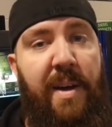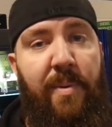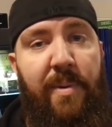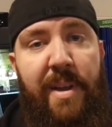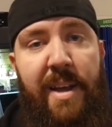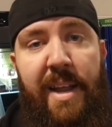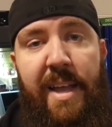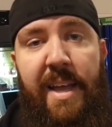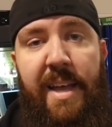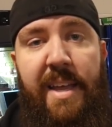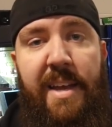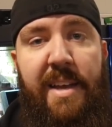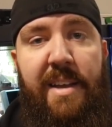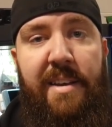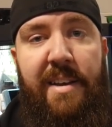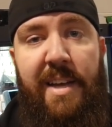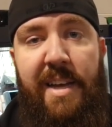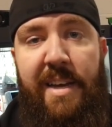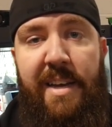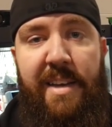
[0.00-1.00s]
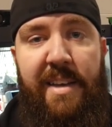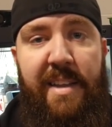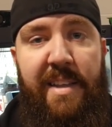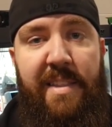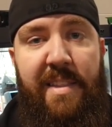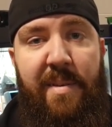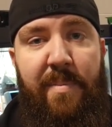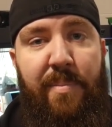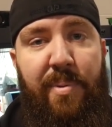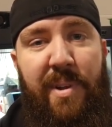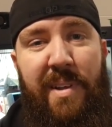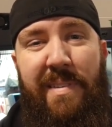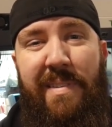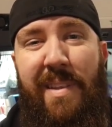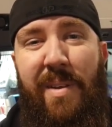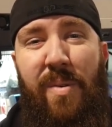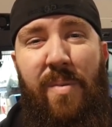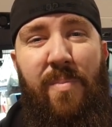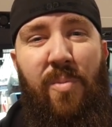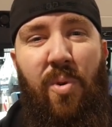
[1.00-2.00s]
I went ahead and kind of did them. Plus,
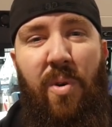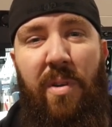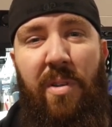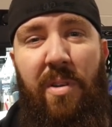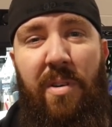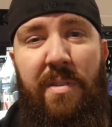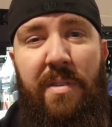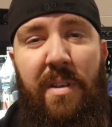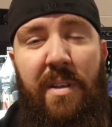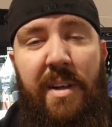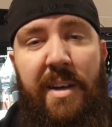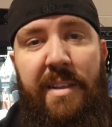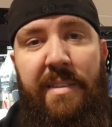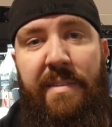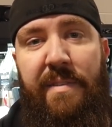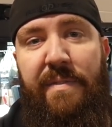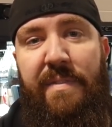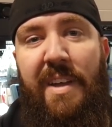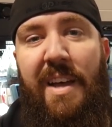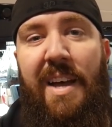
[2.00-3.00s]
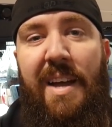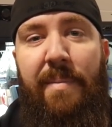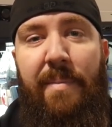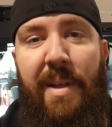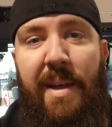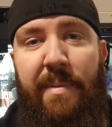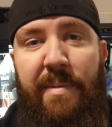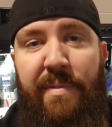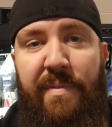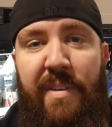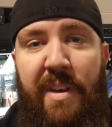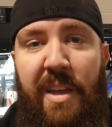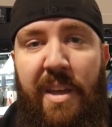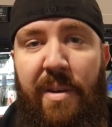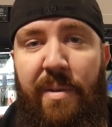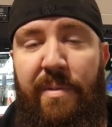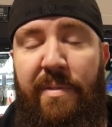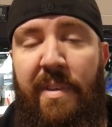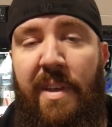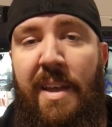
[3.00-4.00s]
they were more along the lines of time lapse
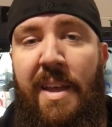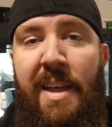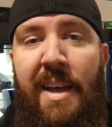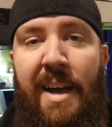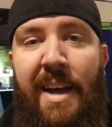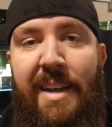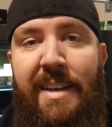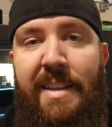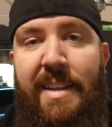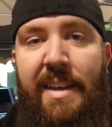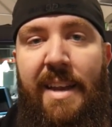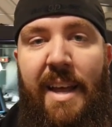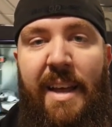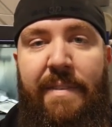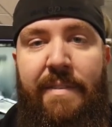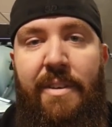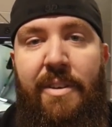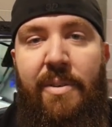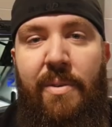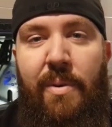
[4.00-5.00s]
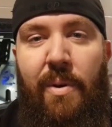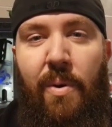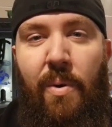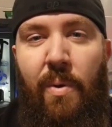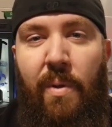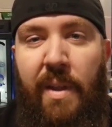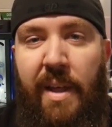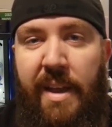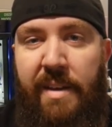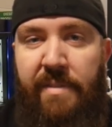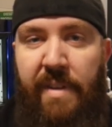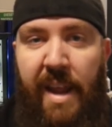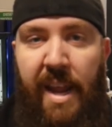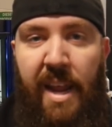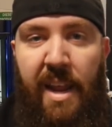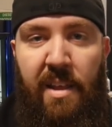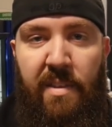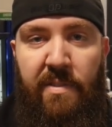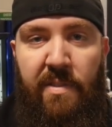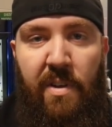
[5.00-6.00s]
videos. I didn't have to do a whole lot of
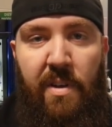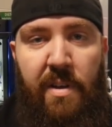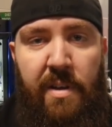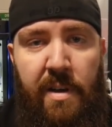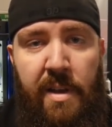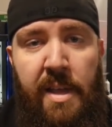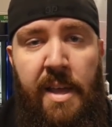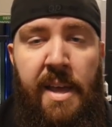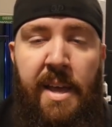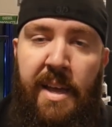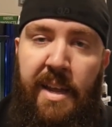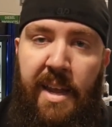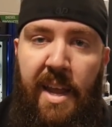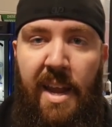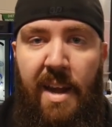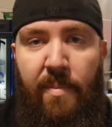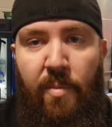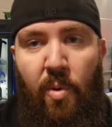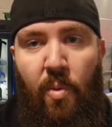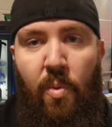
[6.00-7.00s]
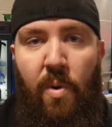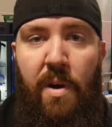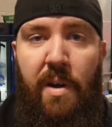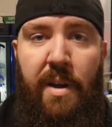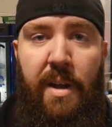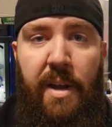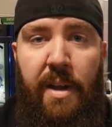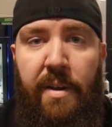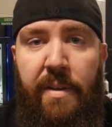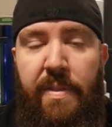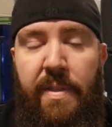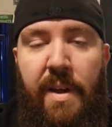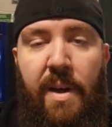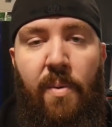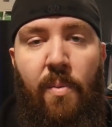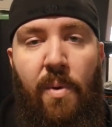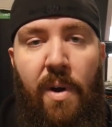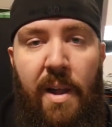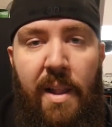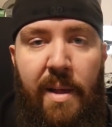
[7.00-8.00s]
hands on camera work here and there
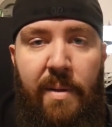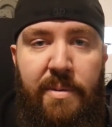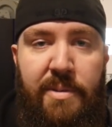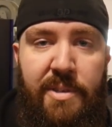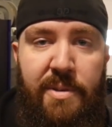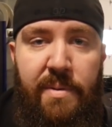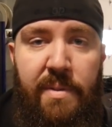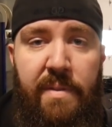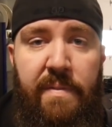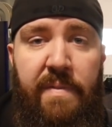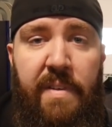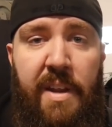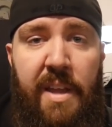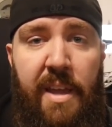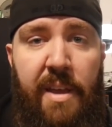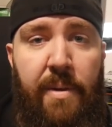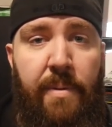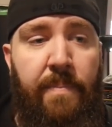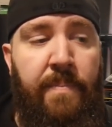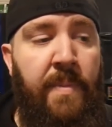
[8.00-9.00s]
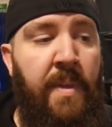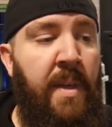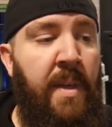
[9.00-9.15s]
while I was doing the video.